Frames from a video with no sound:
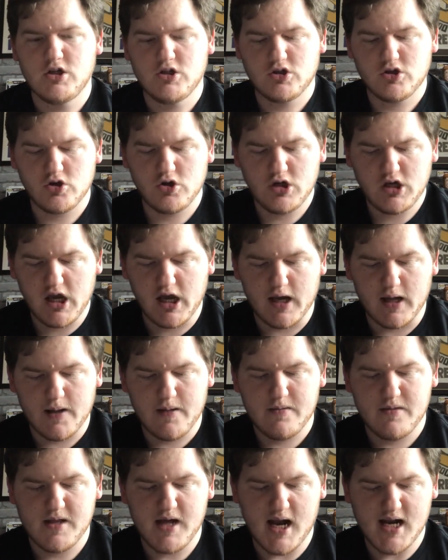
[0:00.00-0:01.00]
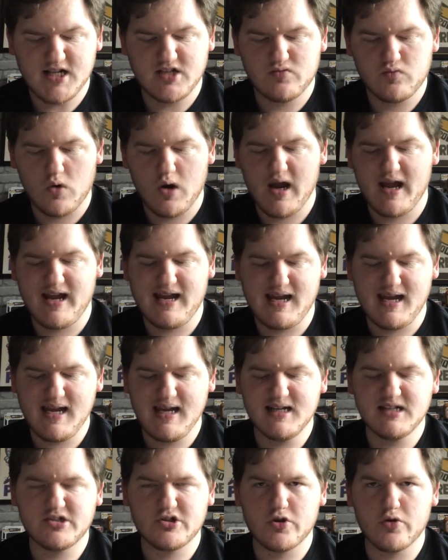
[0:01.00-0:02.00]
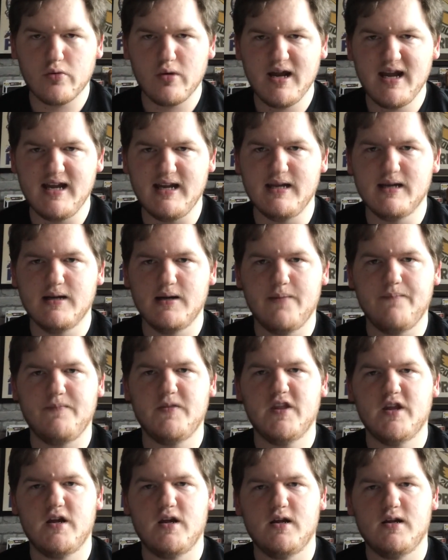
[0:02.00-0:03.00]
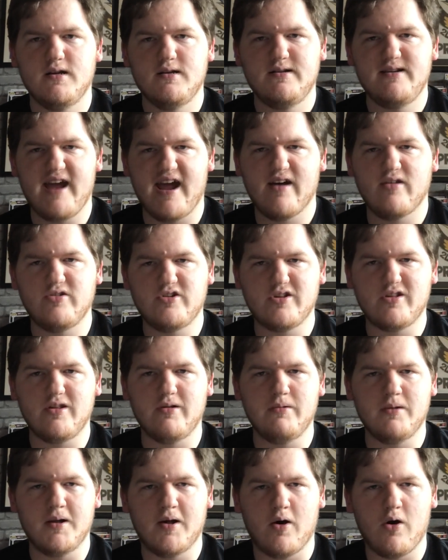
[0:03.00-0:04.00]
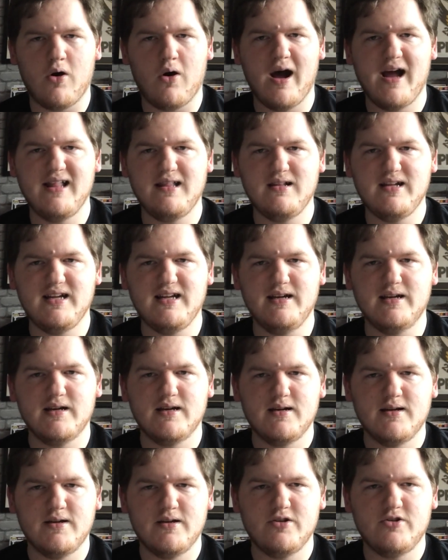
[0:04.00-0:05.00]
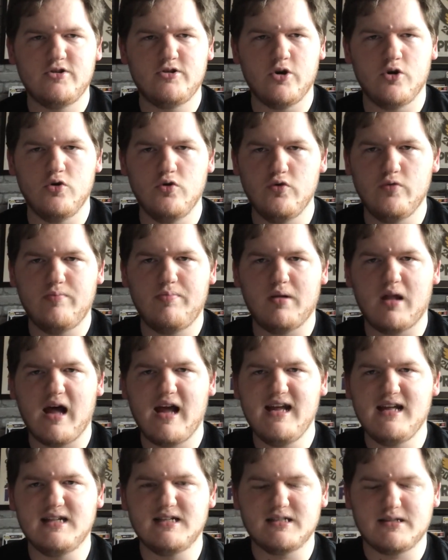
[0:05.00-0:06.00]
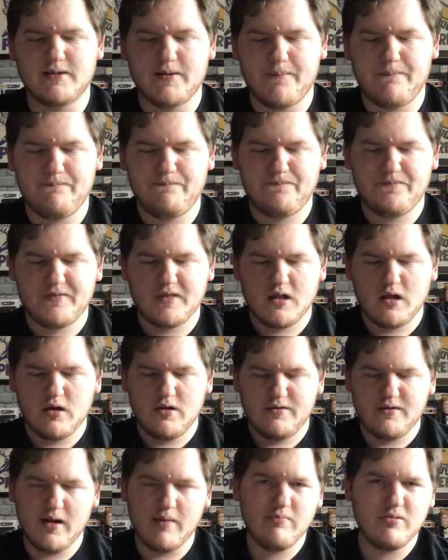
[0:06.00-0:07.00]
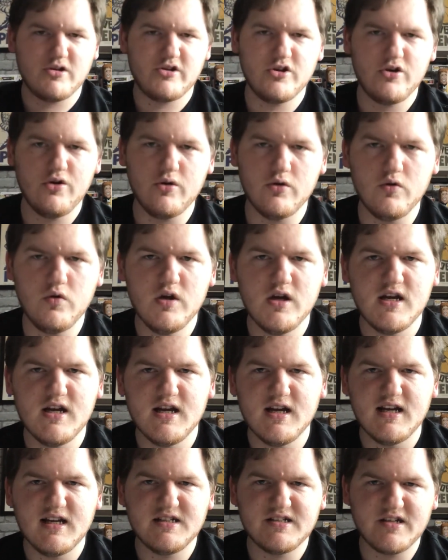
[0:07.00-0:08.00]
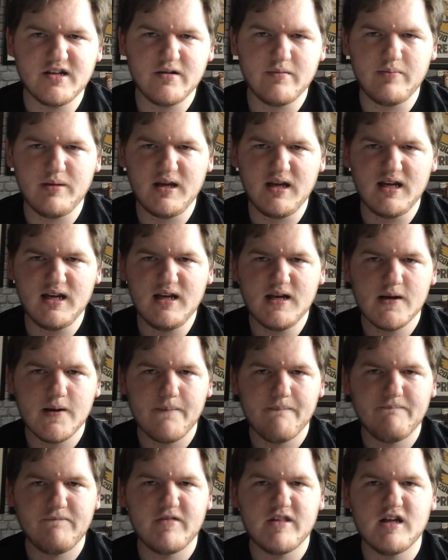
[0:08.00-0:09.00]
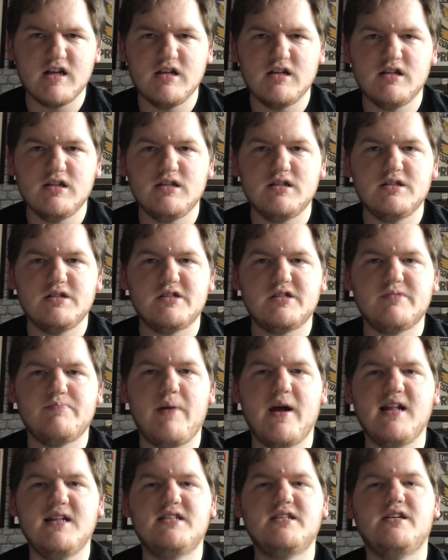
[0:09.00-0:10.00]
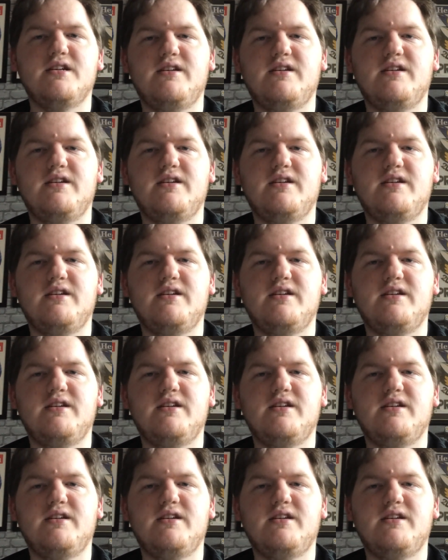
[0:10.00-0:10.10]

So yeah, that is why he is 3, down to the highly 2 players. Number 2 is going to be Spencer